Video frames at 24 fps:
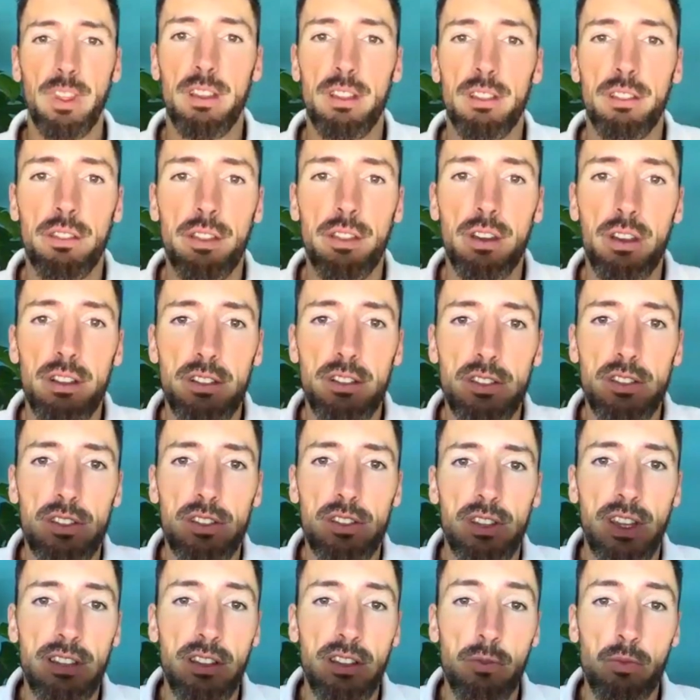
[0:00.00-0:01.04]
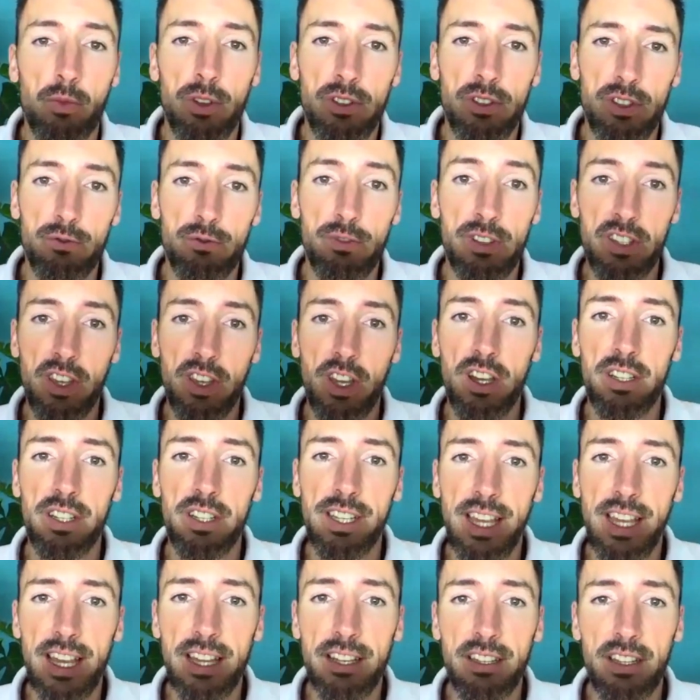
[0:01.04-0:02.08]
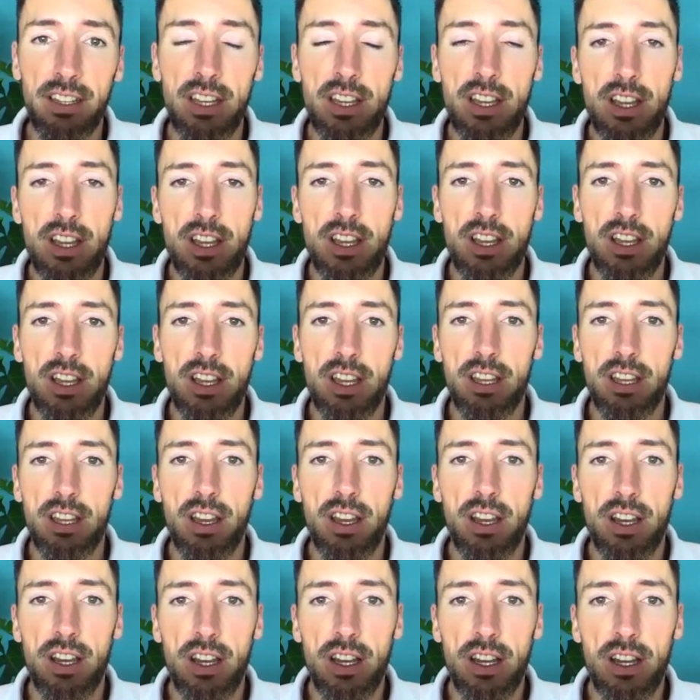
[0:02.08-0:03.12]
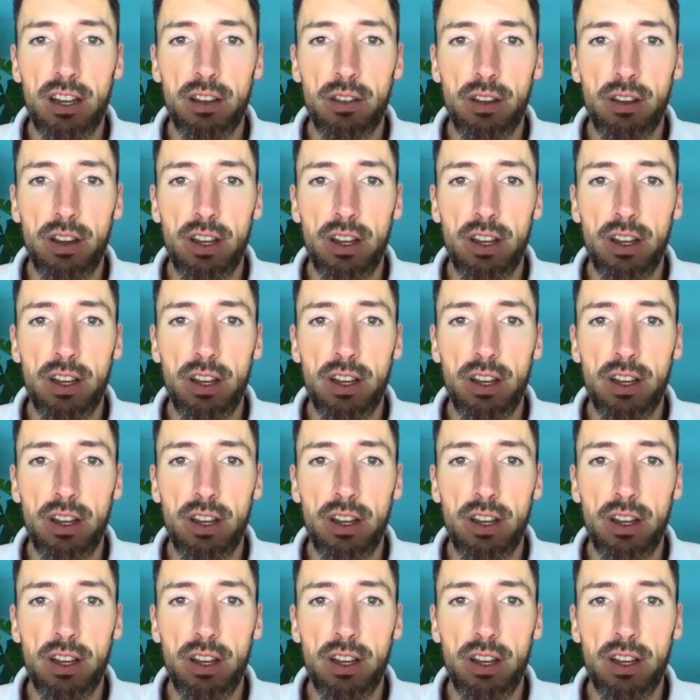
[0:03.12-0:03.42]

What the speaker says: that they don't want to return again. I